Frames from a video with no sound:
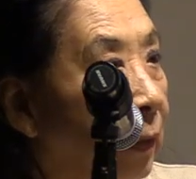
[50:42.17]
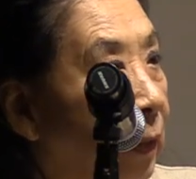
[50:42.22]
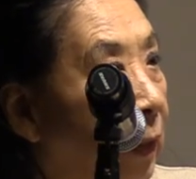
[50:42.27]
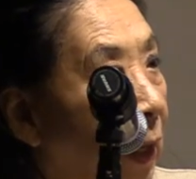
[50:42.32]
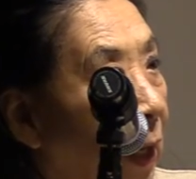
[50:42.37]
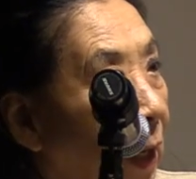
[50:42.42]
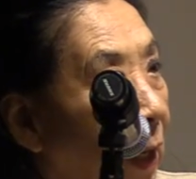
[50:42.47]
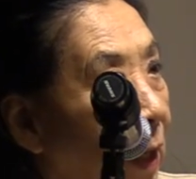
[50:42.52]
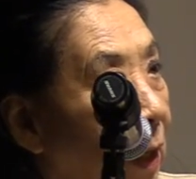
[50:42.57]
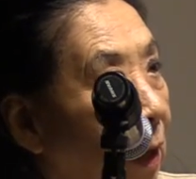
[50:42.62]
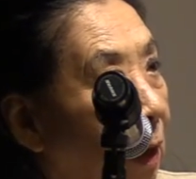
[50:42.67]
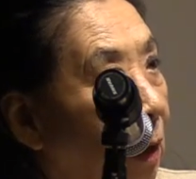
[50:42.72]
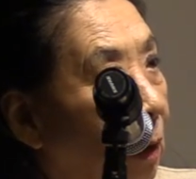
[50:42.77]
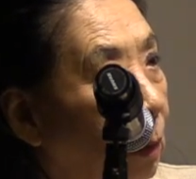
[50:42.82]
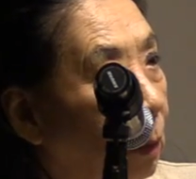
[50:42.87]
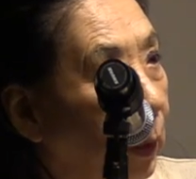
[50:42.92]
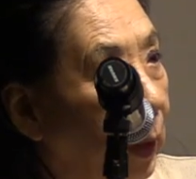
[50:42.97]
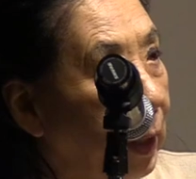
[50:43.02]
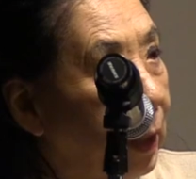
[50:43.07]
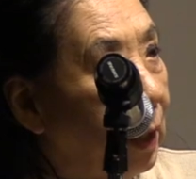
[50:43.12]
They are
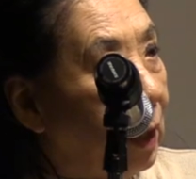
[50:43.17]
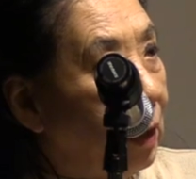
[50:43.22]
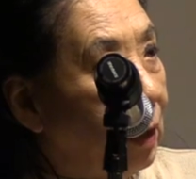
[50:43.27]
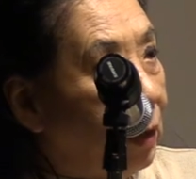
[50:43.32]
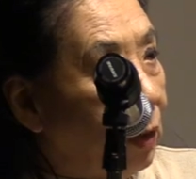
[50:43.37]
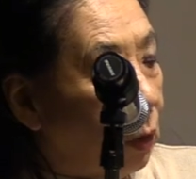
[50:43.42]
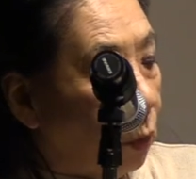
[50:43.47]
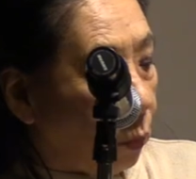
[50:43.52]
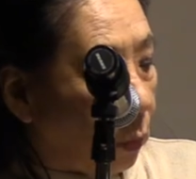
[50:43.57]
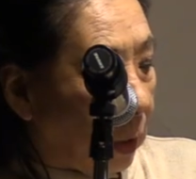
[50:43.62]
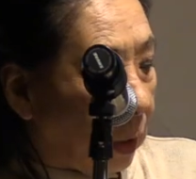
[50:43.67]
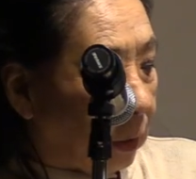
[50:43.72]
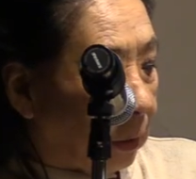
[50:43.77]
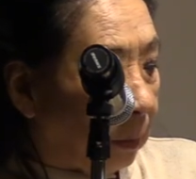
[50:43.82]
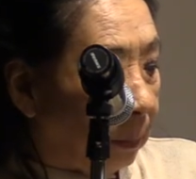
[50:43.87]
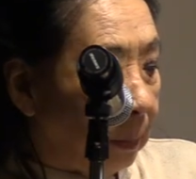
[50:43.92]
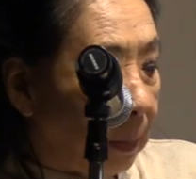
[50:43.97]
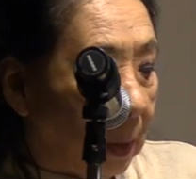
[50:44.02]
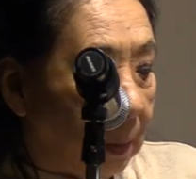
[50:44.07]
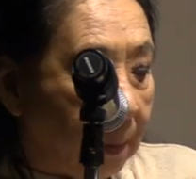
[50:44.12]
waiting to
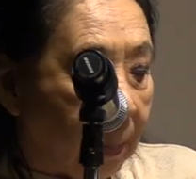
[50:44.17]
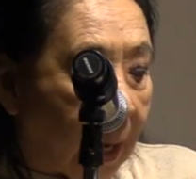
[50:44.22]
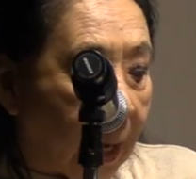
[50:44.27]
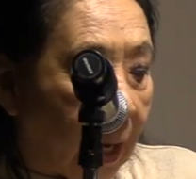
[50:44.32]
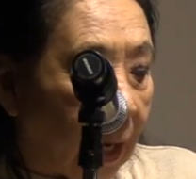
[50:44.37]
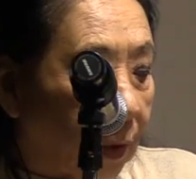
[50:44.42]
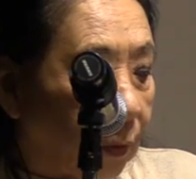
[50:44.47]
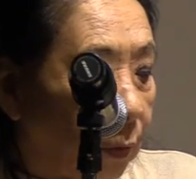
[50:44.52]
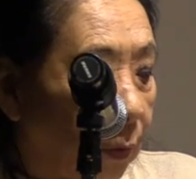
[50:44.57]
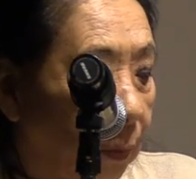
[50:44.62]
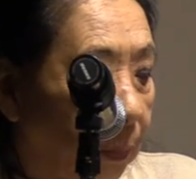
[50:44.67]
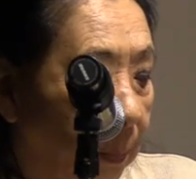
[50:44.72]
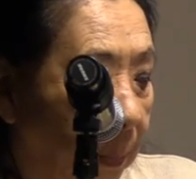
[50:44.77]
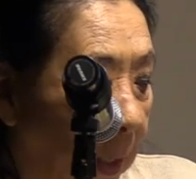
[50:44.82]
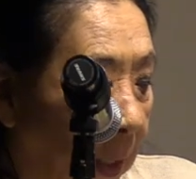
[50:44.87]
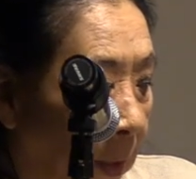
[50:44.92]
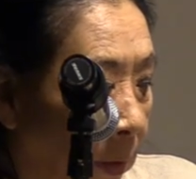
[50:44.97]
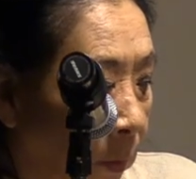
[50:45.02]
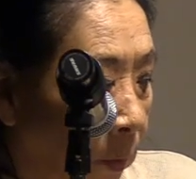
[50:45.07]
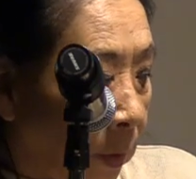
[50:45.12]
welcome me back with
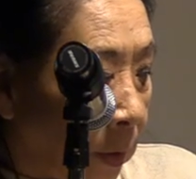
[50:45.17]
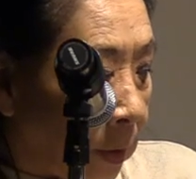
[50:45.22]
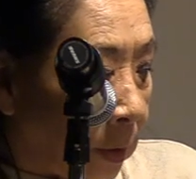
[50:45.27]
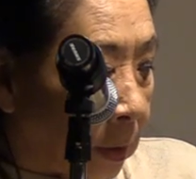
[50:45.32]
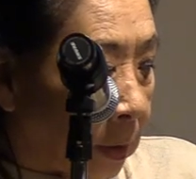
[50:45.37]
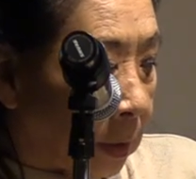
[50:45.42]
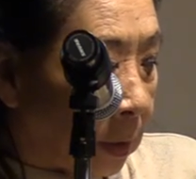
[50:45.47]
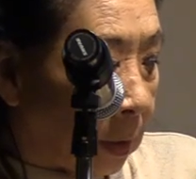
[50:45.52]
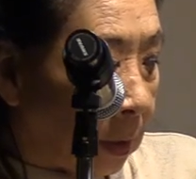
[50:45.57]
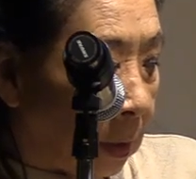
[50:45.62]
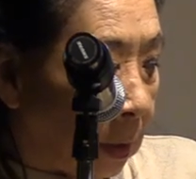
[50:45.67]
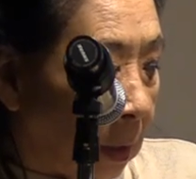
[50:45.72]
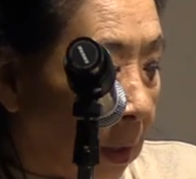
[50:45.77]
banquets.